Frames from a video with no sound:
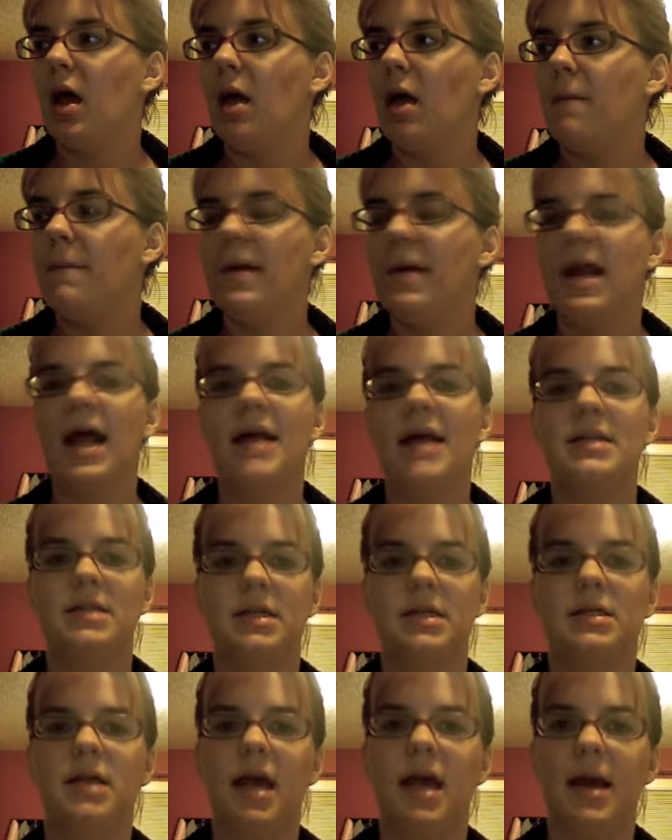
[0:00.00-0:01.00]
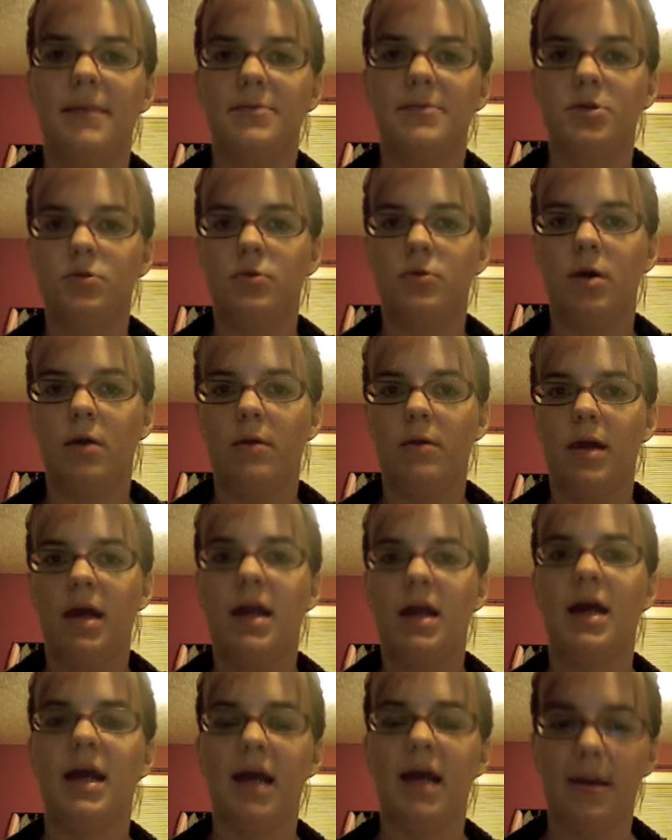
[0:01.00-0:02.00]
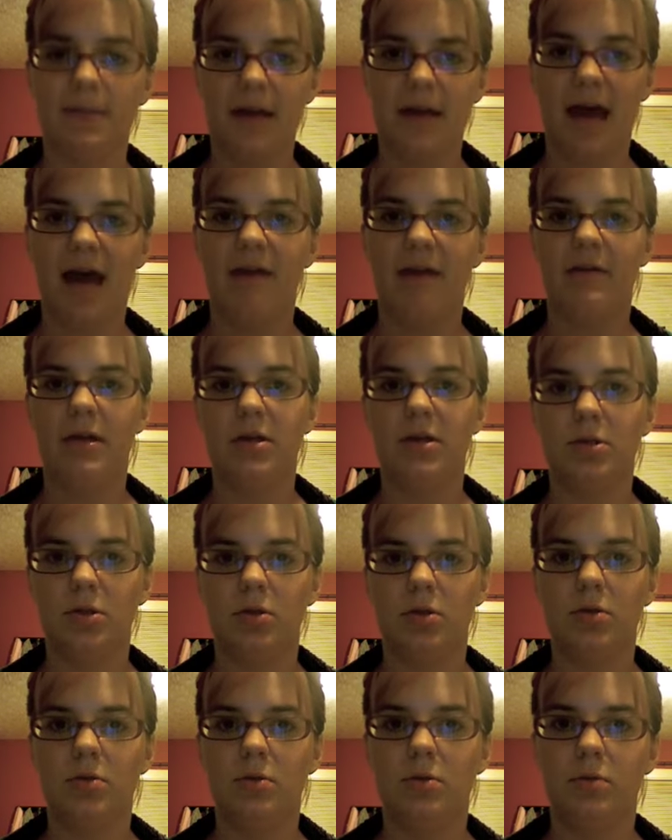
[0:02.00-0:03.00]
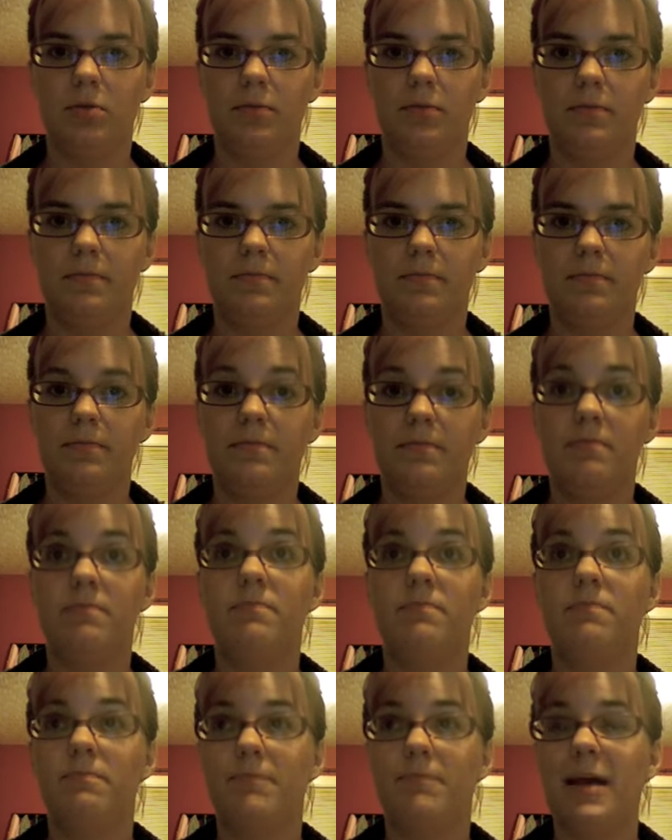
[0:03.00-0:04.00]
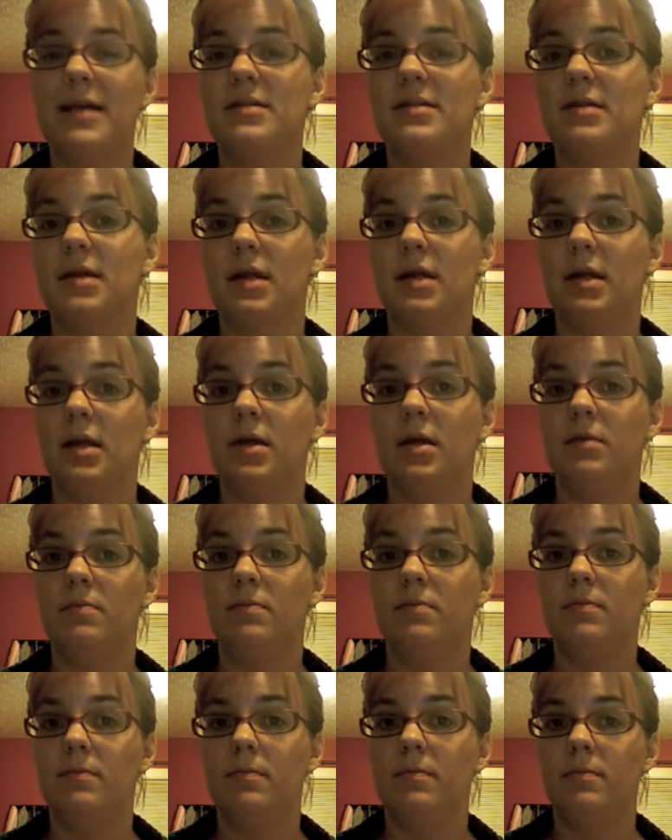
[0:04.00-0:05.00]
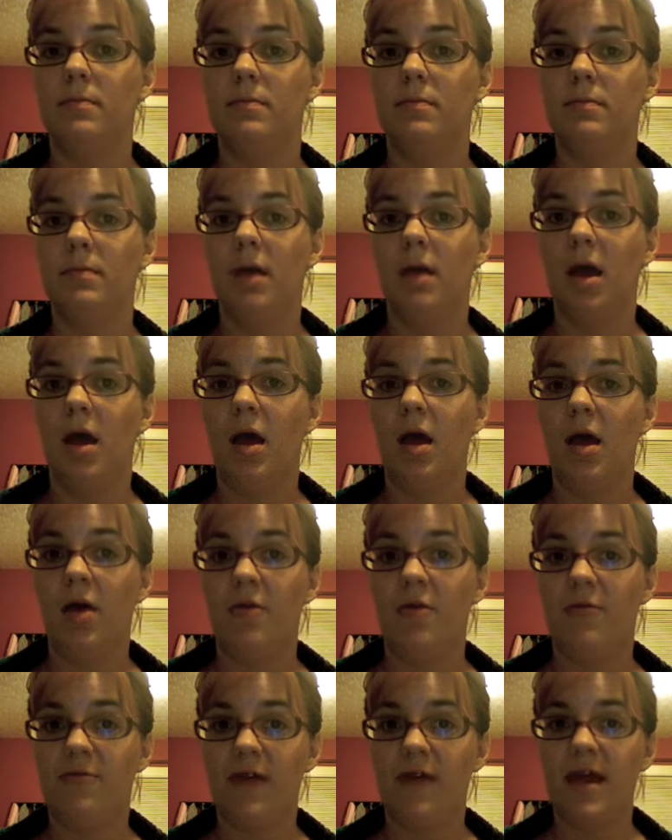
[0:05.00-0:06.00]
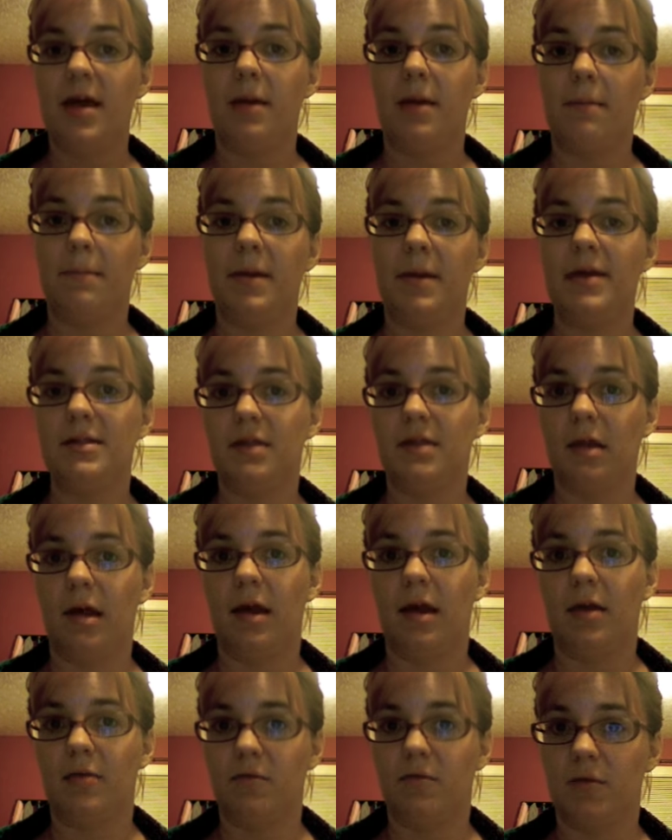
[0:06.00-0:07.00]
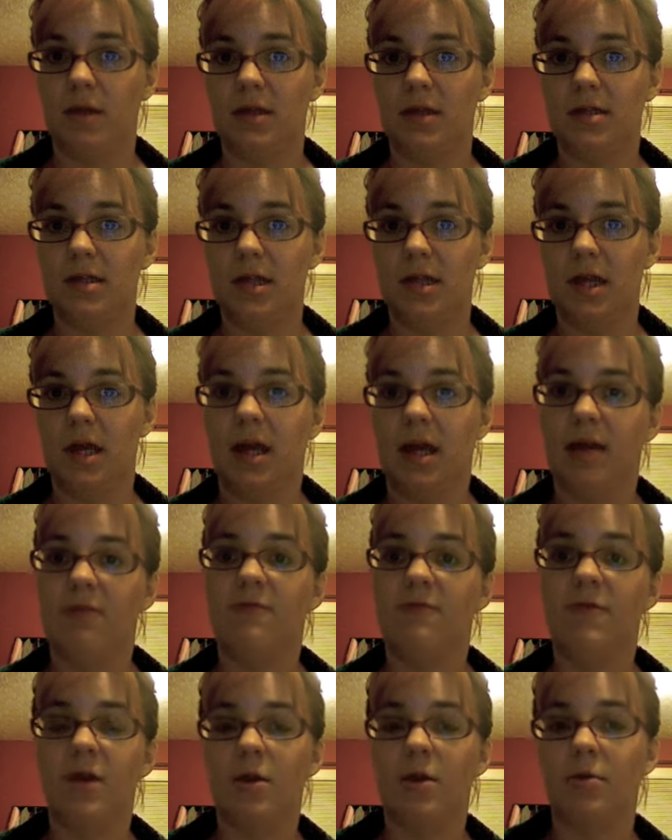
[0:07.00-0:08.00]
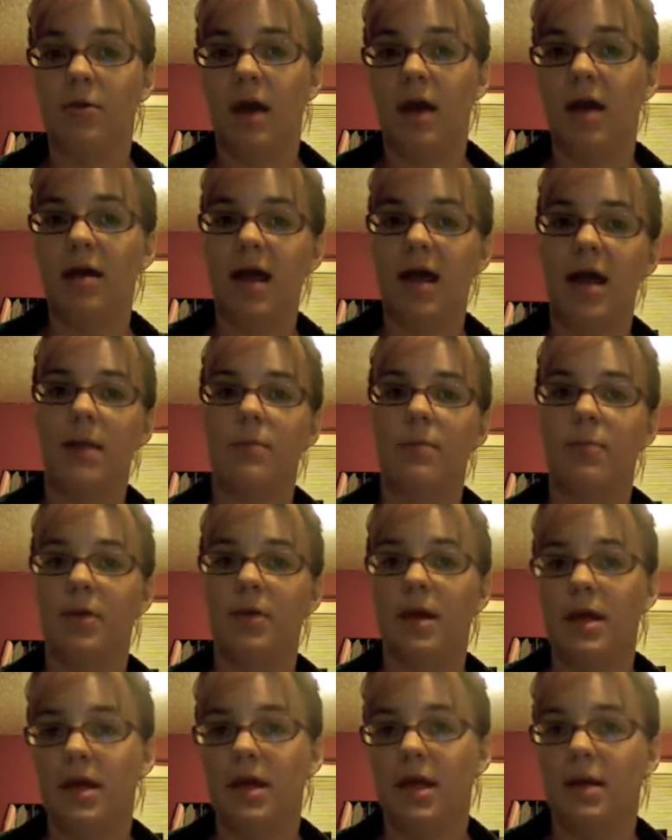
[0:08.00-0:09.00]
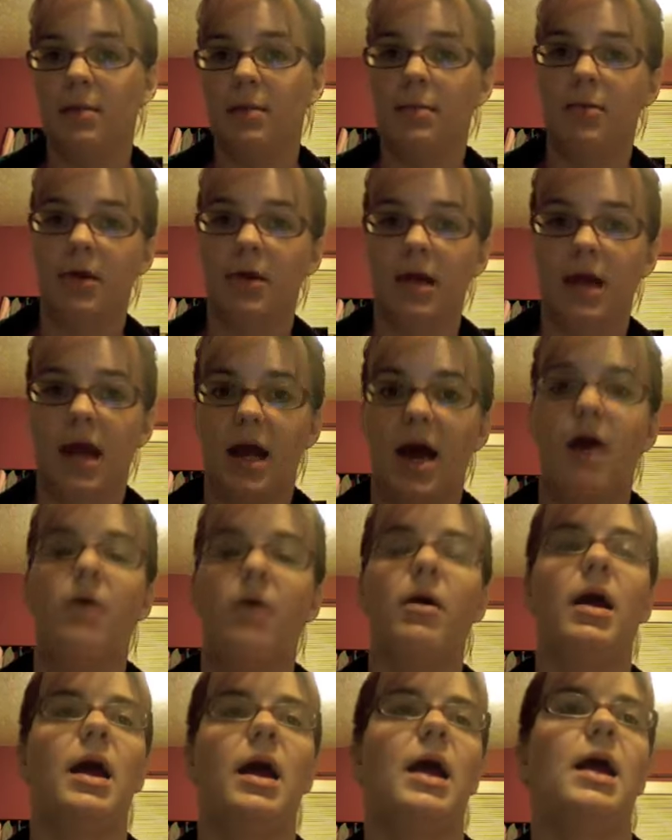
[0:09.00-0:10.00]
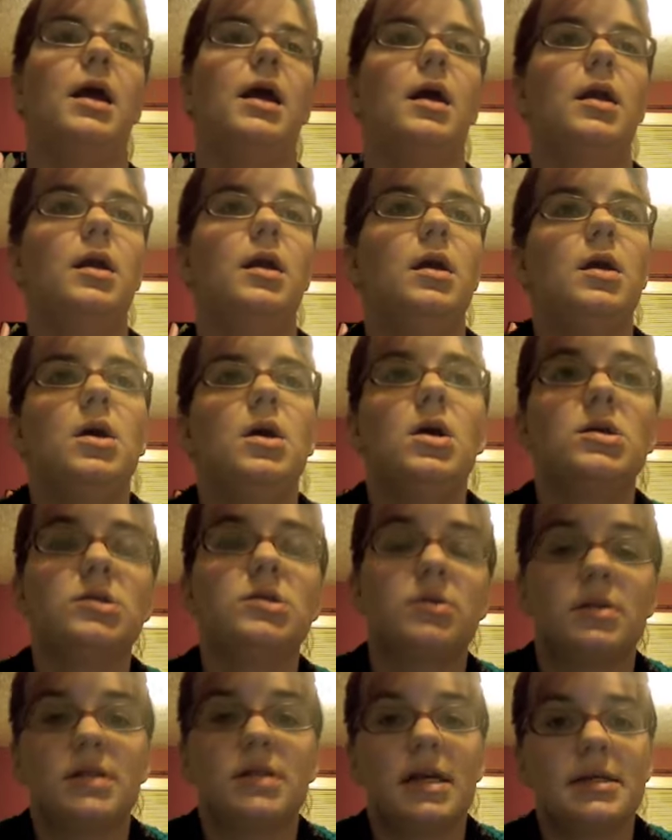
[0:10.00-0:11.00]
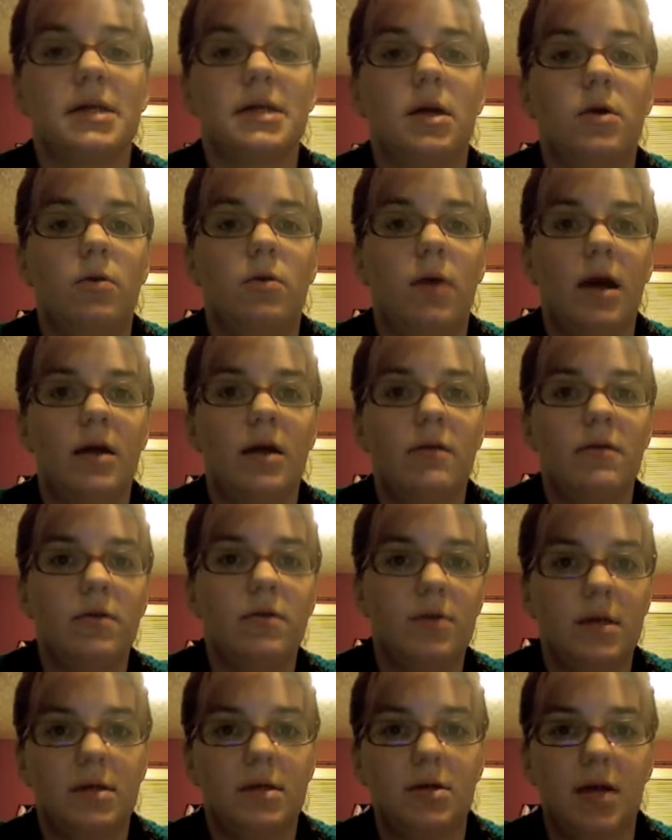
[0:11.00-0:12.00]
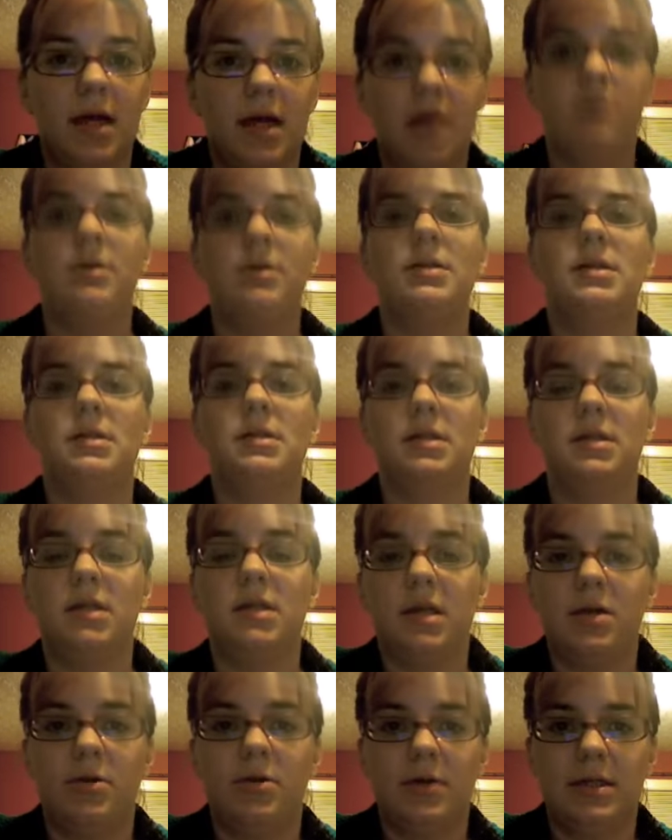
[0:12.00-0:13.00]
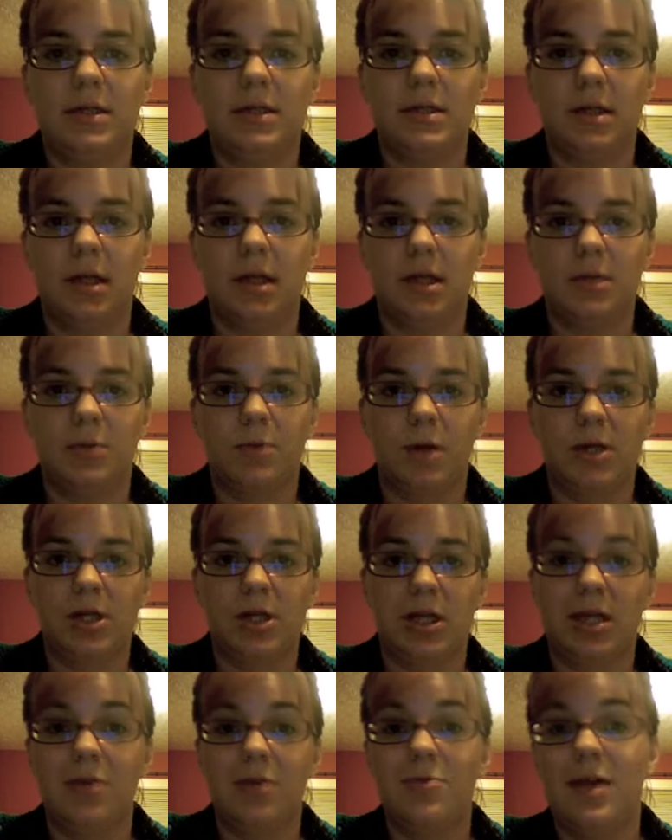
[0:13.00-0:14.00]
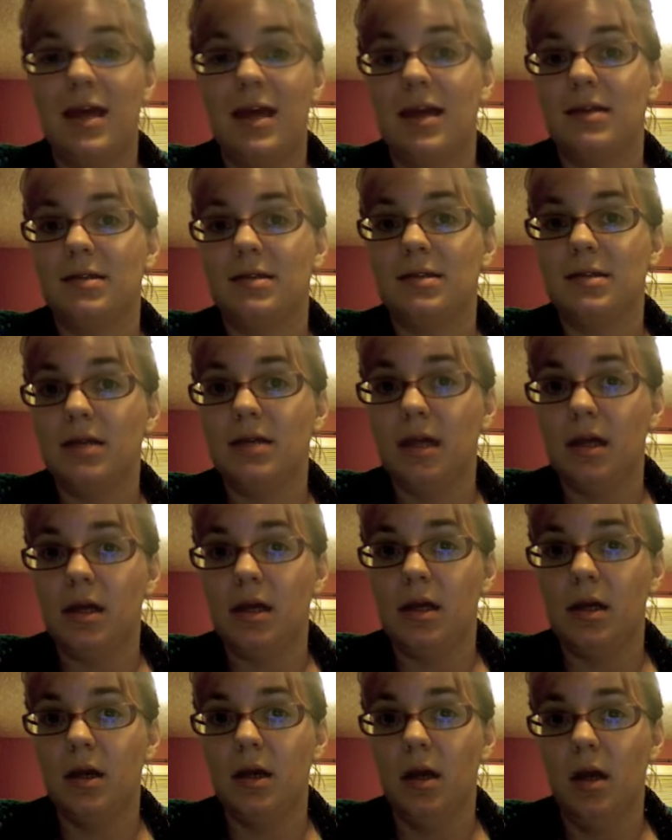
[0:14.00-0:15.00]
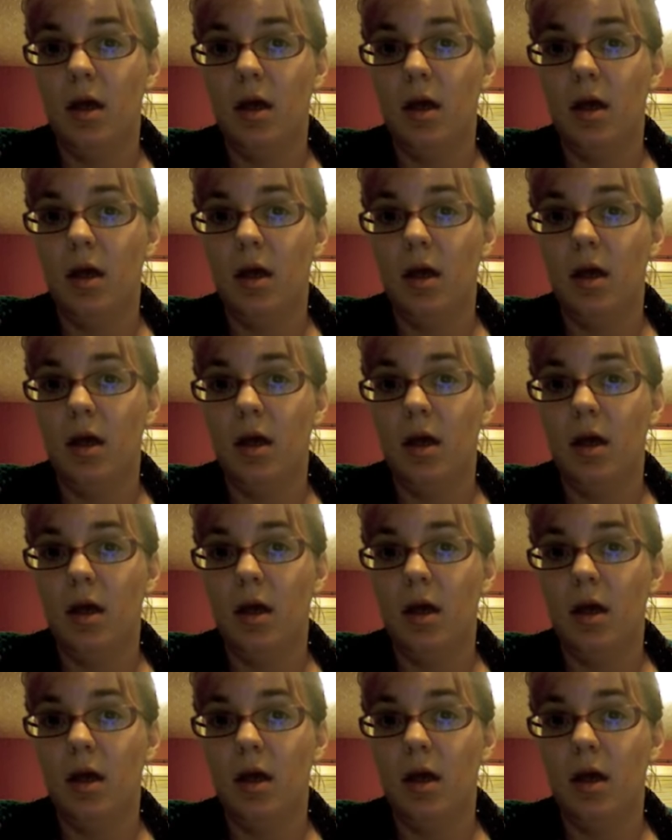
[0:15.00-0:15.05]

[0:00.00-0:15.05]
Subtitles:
But as this kept growing, I kept having to basically fake a bust line for this thing and figure out how to bring it in and bring it out. And so there's actually quite a few increases and decreases in this project that you can't see,